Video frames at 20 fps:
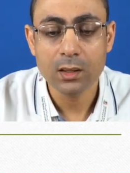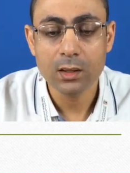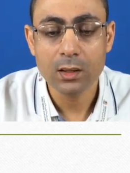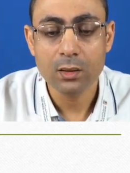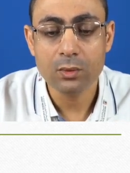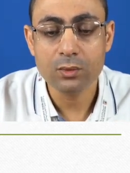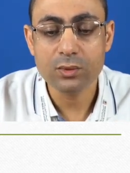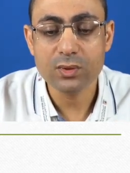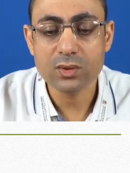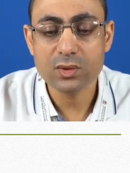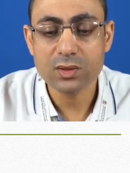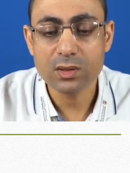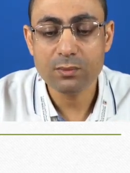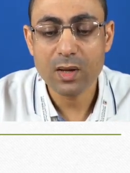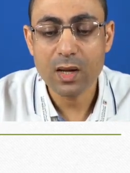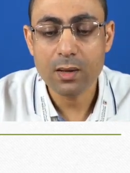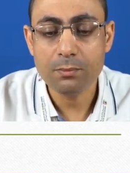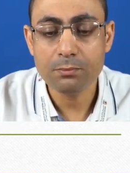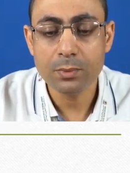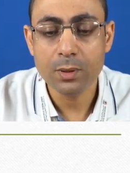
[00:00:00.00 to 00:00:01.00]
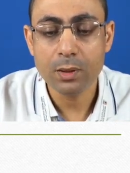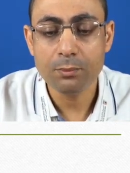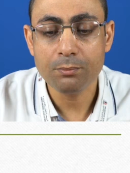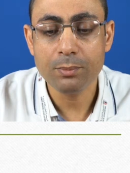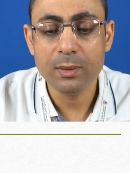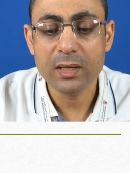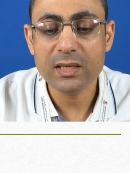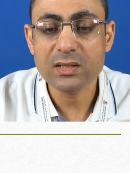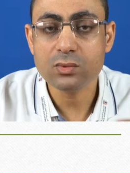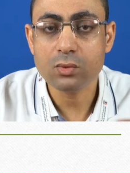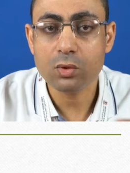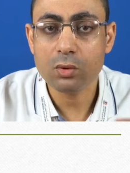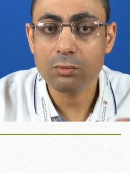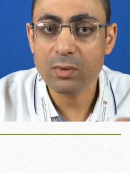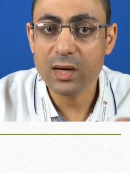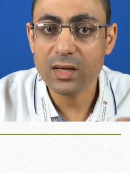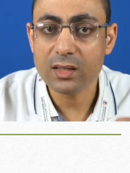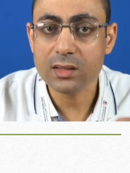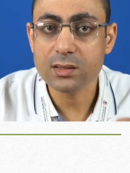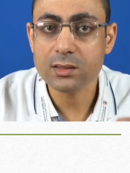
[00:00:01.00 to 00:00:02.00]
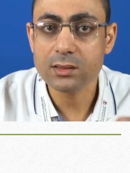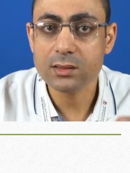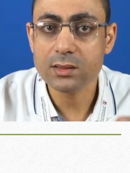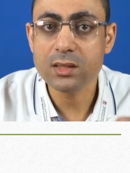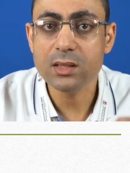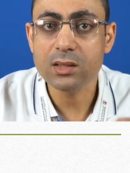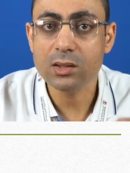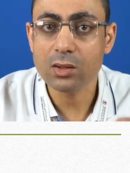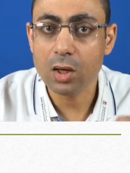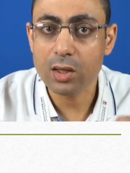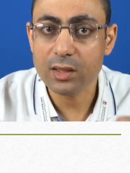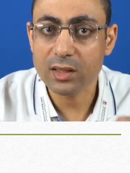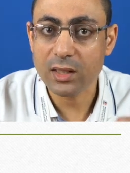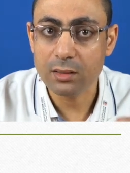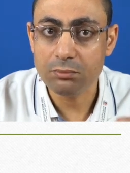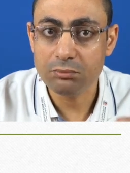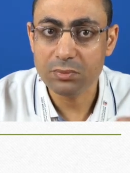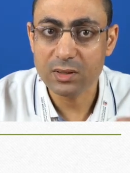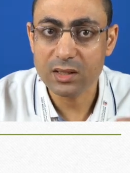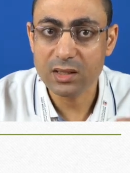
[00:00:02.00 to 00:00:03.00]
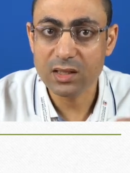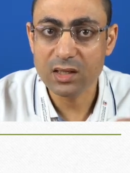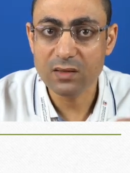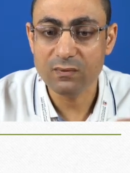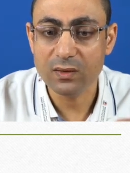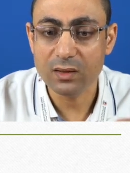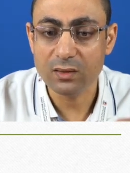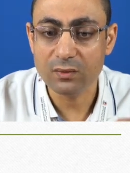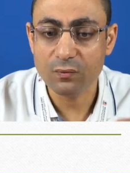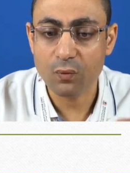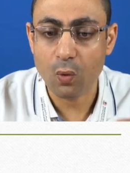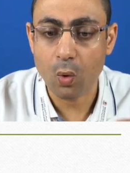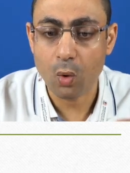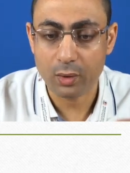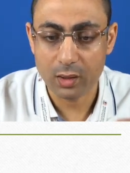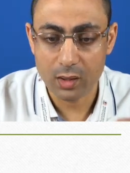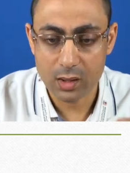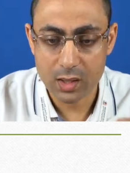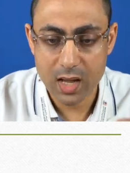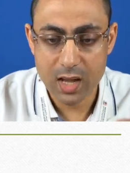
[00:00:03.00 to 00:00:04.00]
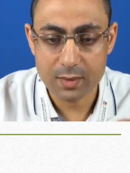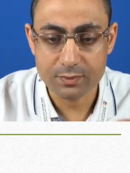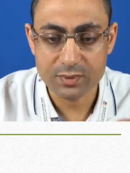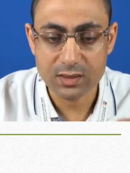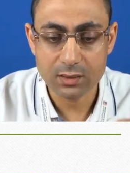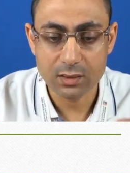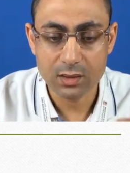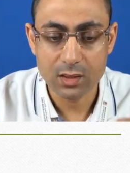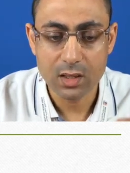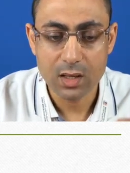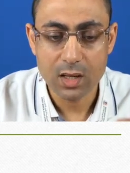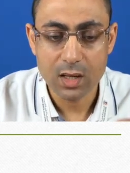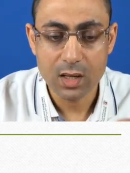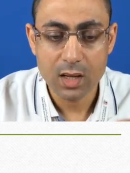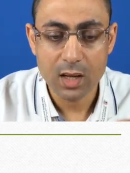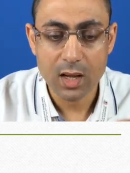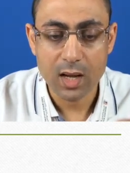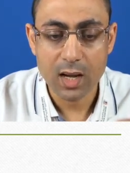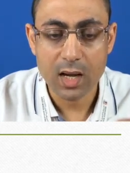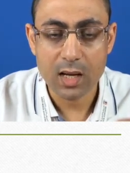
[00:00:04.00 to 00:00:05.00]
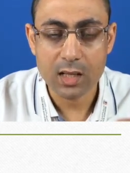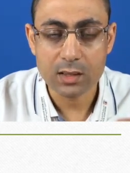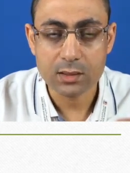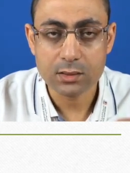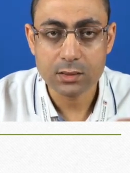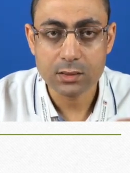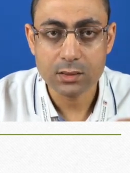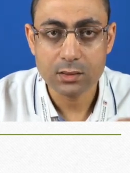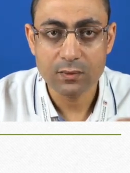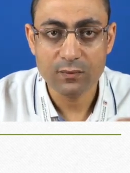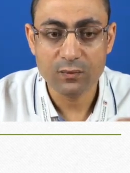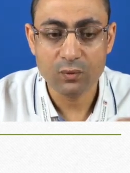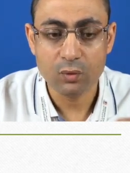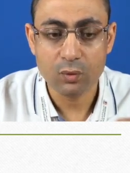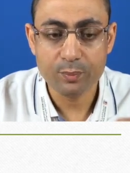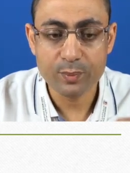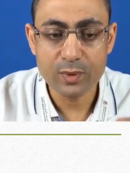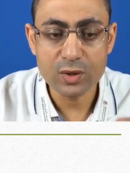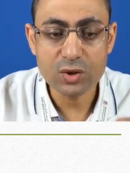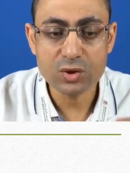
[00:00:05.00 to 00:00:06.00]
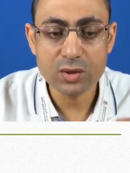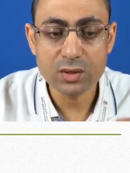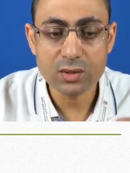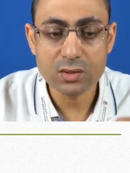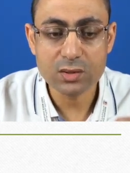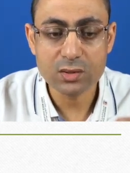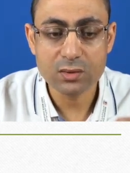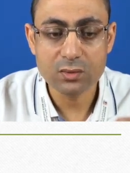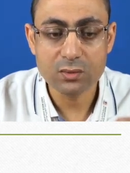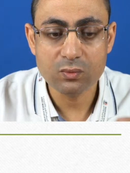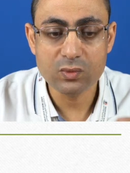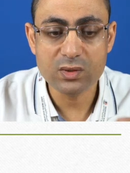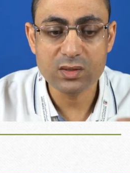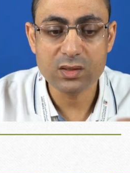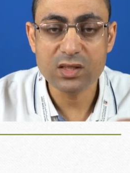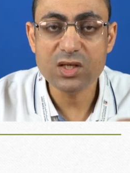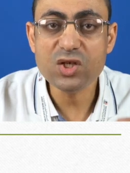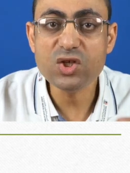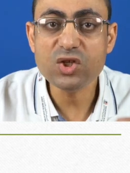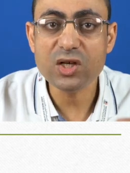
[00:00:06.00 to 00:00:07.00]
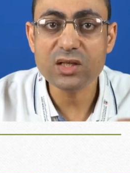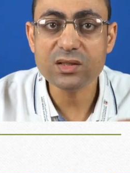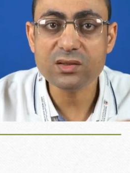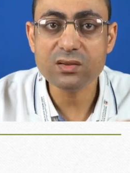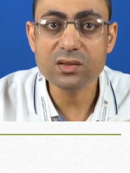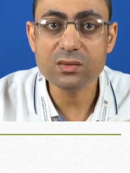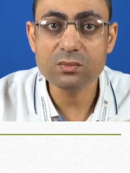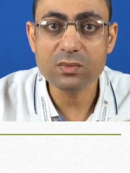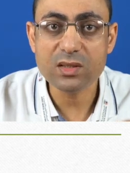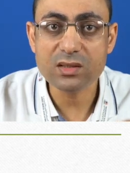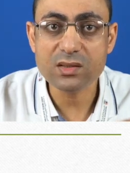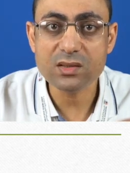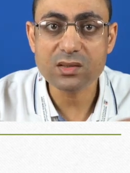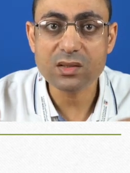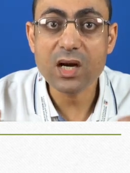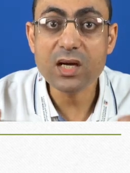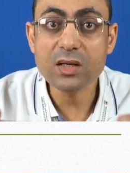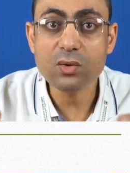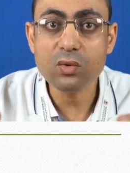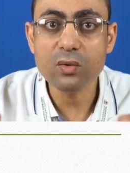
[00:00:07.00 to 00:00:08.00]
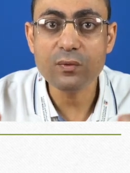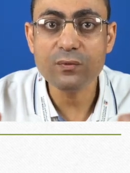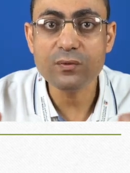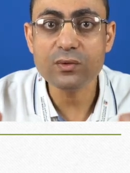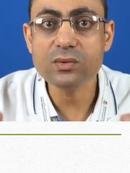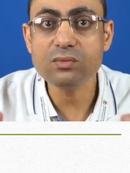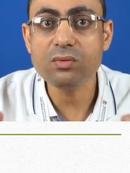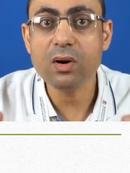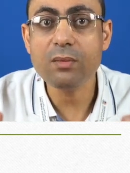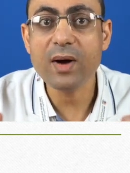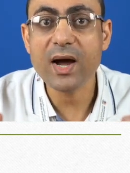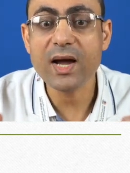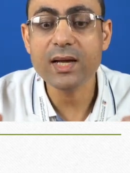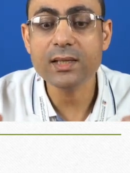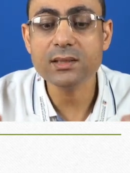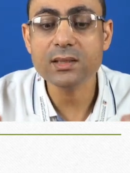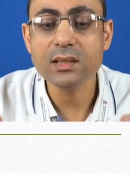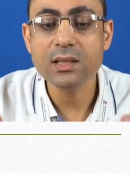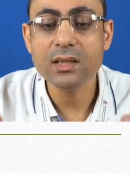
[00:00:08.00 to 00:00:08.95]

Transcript: rituximab plus or minus CNI can be given for relapse. And for patients with initial treatment, cyclophosphamide